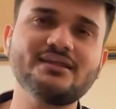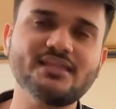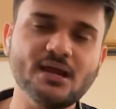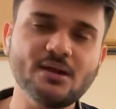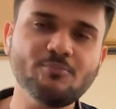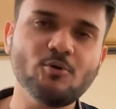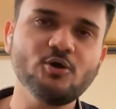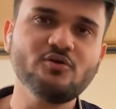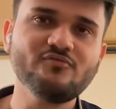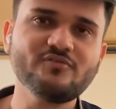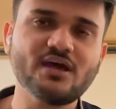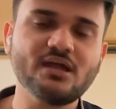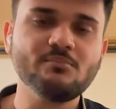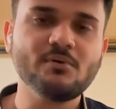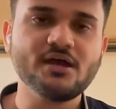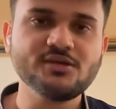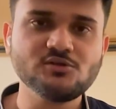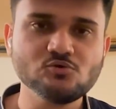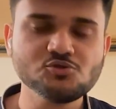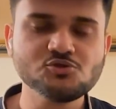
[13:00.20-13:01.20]
that point of time, I
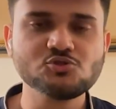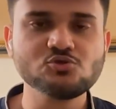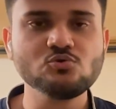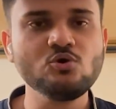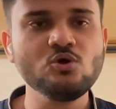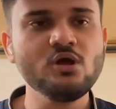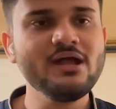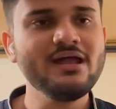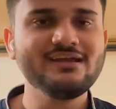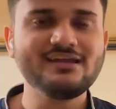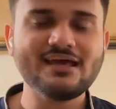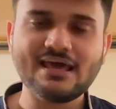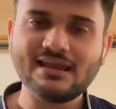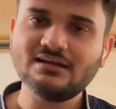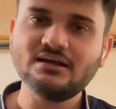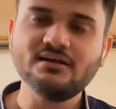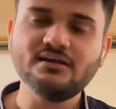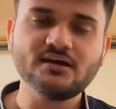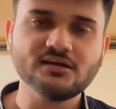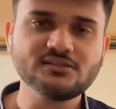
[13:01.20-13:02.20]
used to
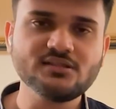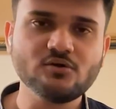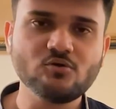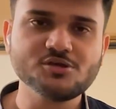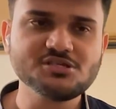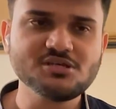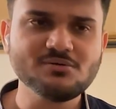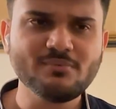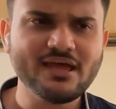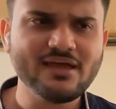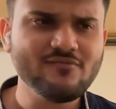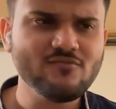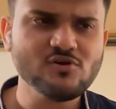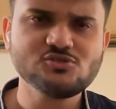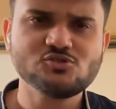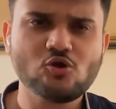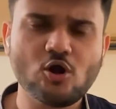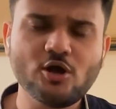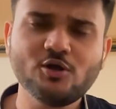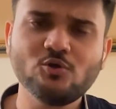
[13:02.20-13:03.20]
directly duck the question, but I was
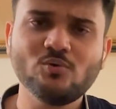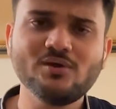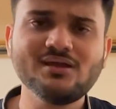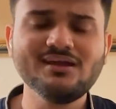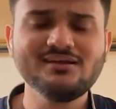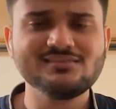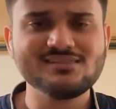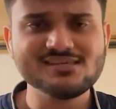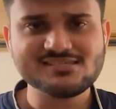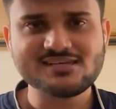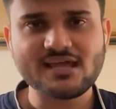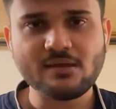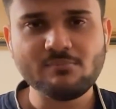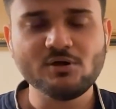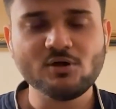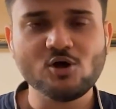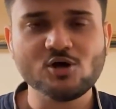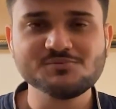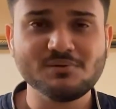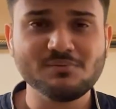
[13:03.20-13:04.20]
not doing it this time
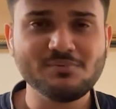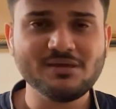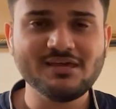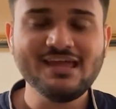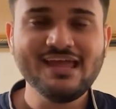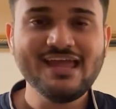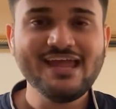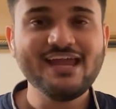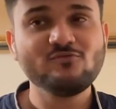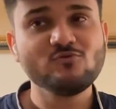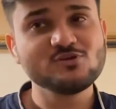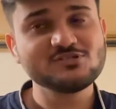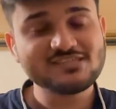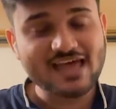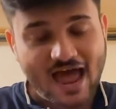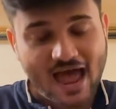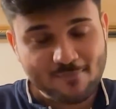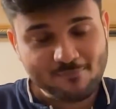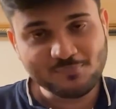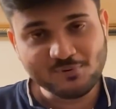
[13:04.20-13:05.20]
because maybe it was
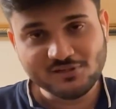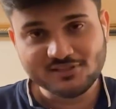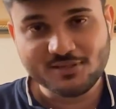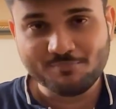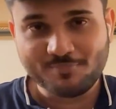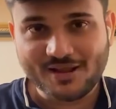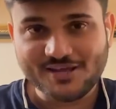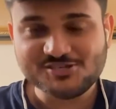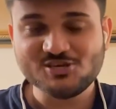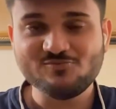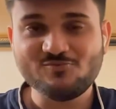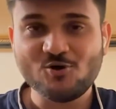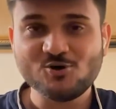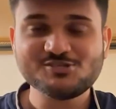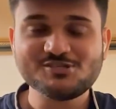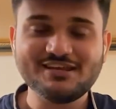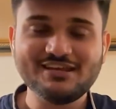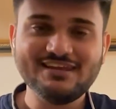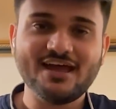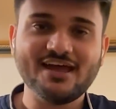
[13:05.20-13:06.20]
Apple. The pressure was
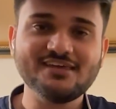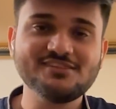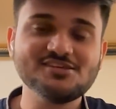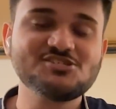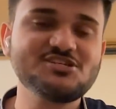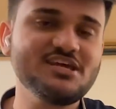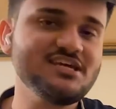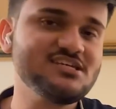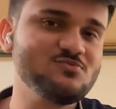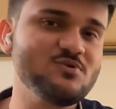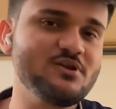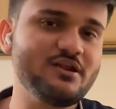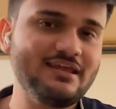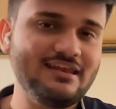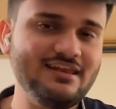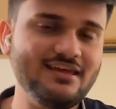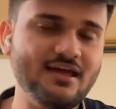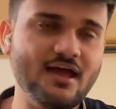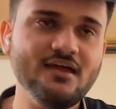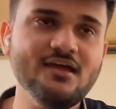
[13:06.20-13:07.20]
really high. The stakes were
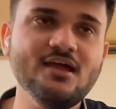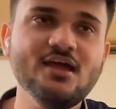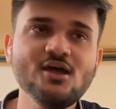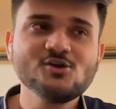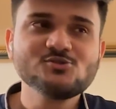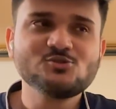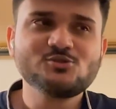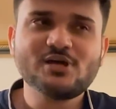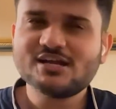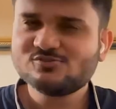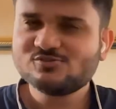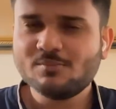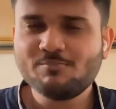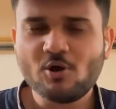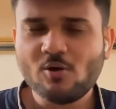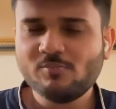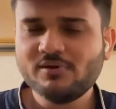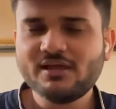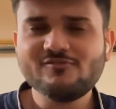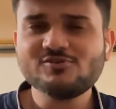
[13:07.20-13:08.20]
really high. So that's why
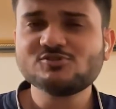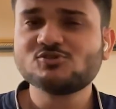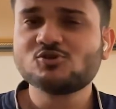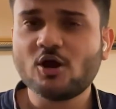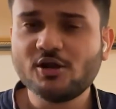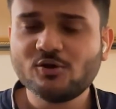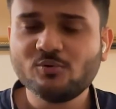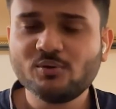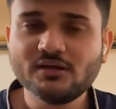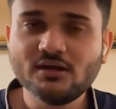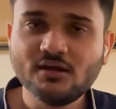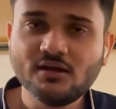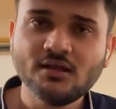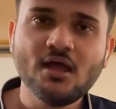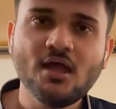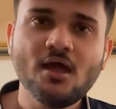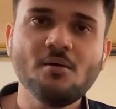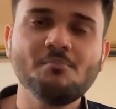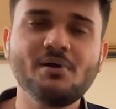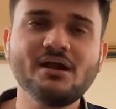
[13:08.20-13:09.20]
probably I was not doing it.
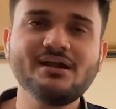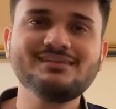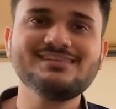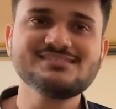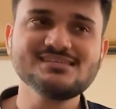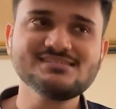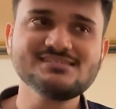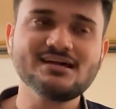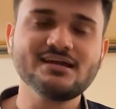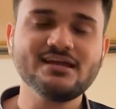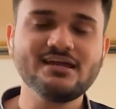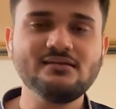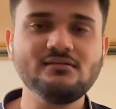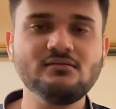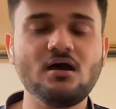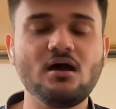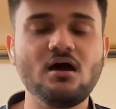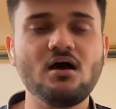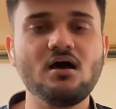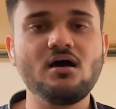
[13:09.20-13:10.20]
But this is again
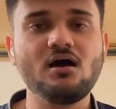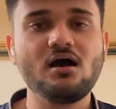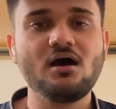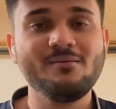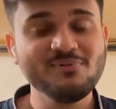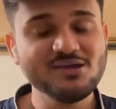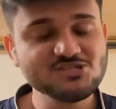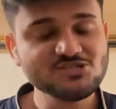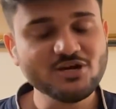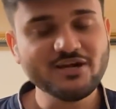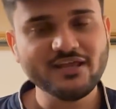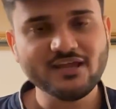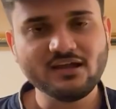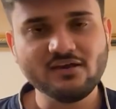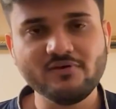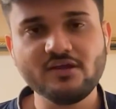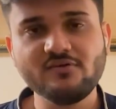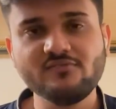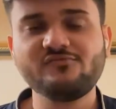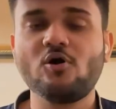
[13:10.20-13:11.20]
a major
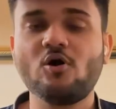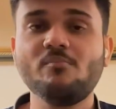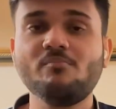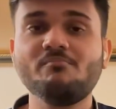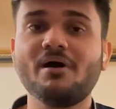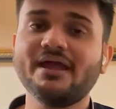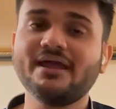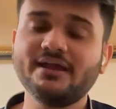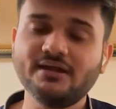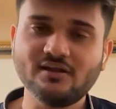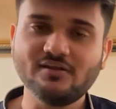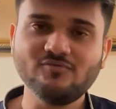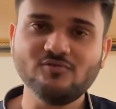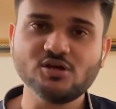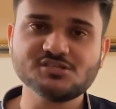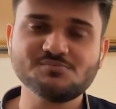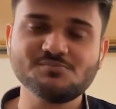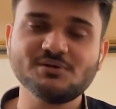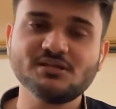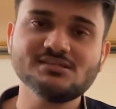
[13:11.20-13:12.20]
takeaway from my interview
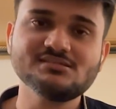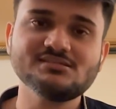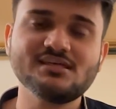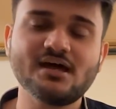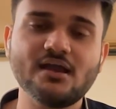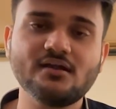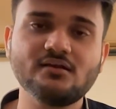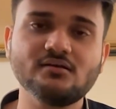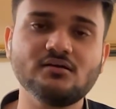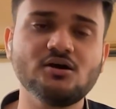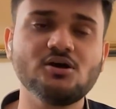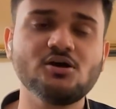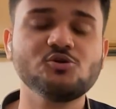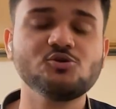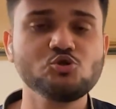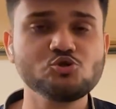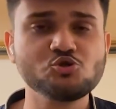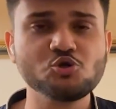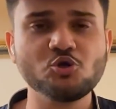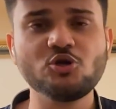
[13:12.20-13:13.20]
experience, that
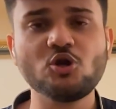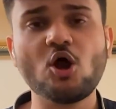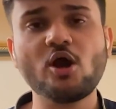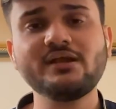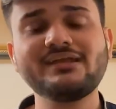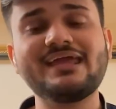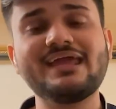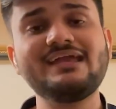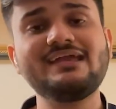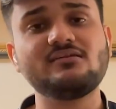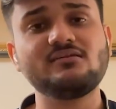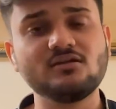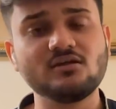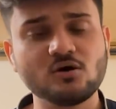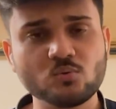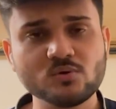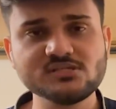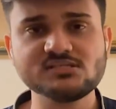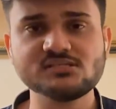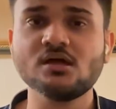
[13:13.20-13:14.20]
you should not get
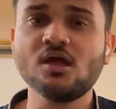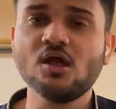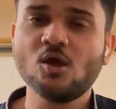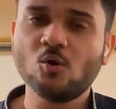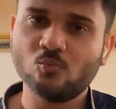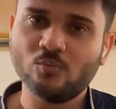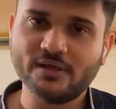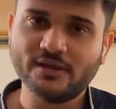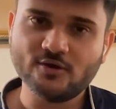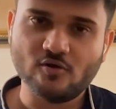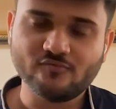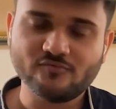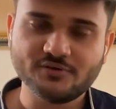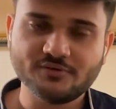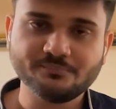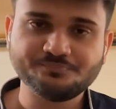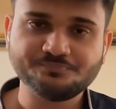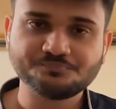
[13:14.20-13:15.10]
nervous very often.